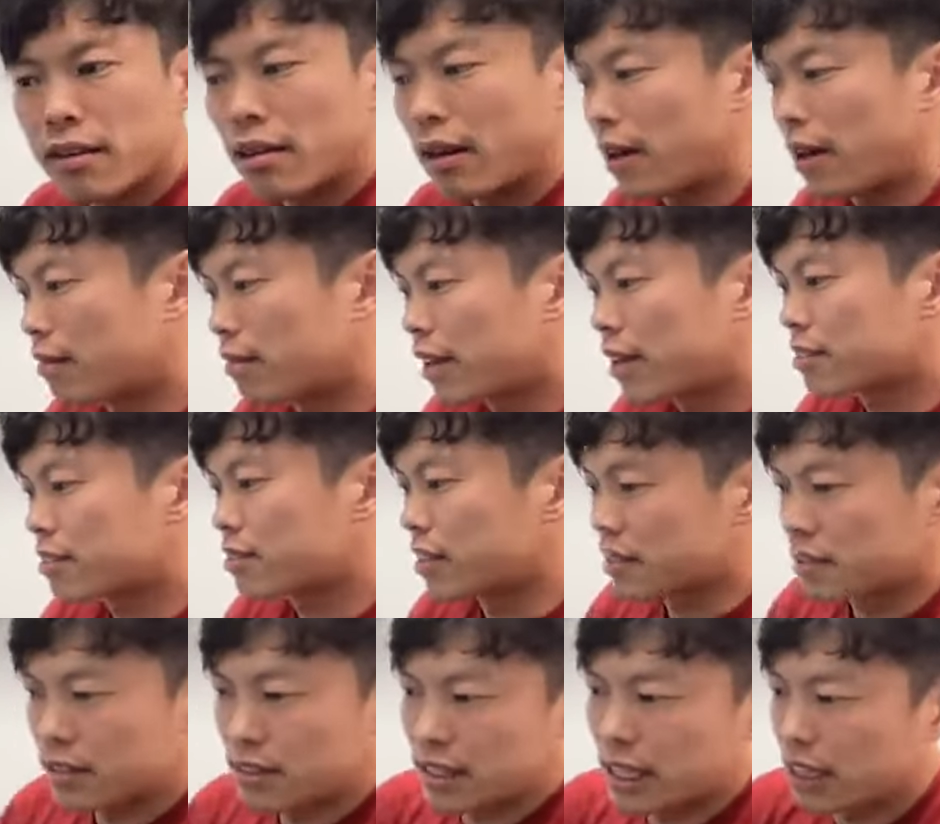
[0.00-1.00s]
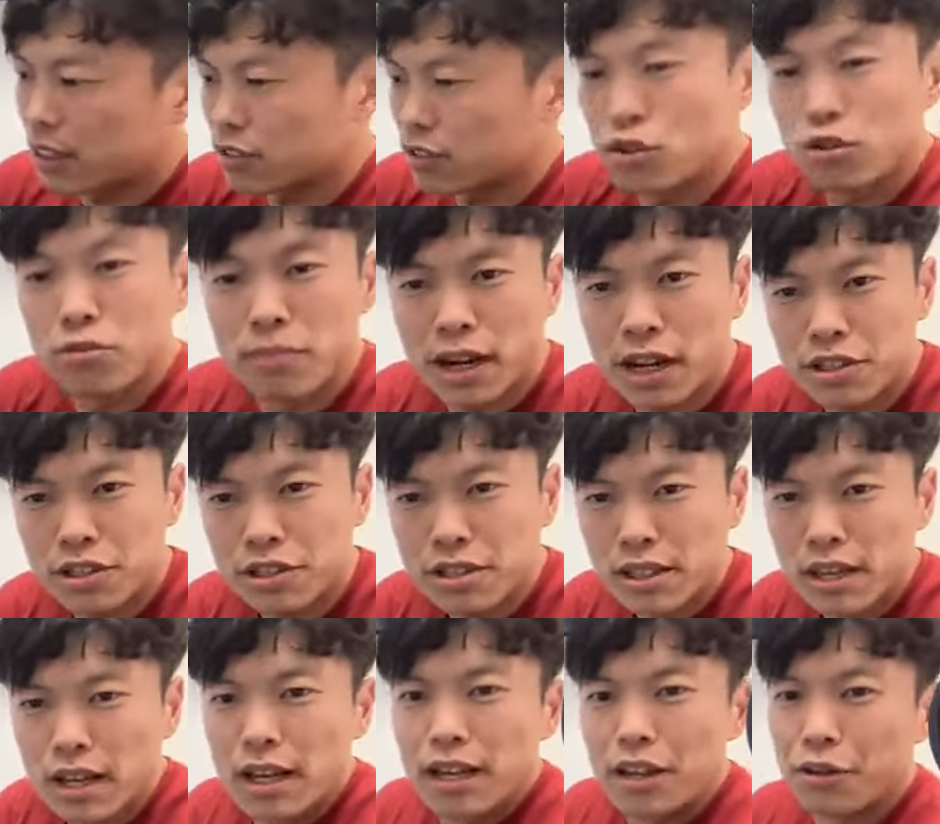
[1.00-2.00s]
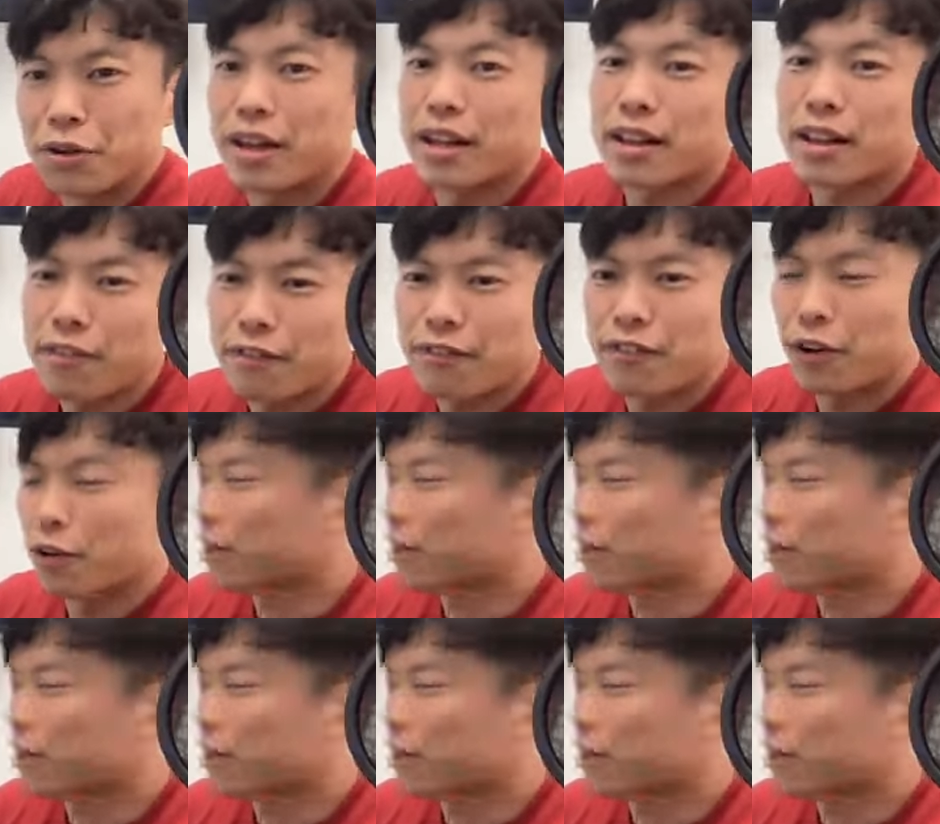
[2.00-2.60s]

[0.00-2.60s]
and the seat is too much. You cannot feel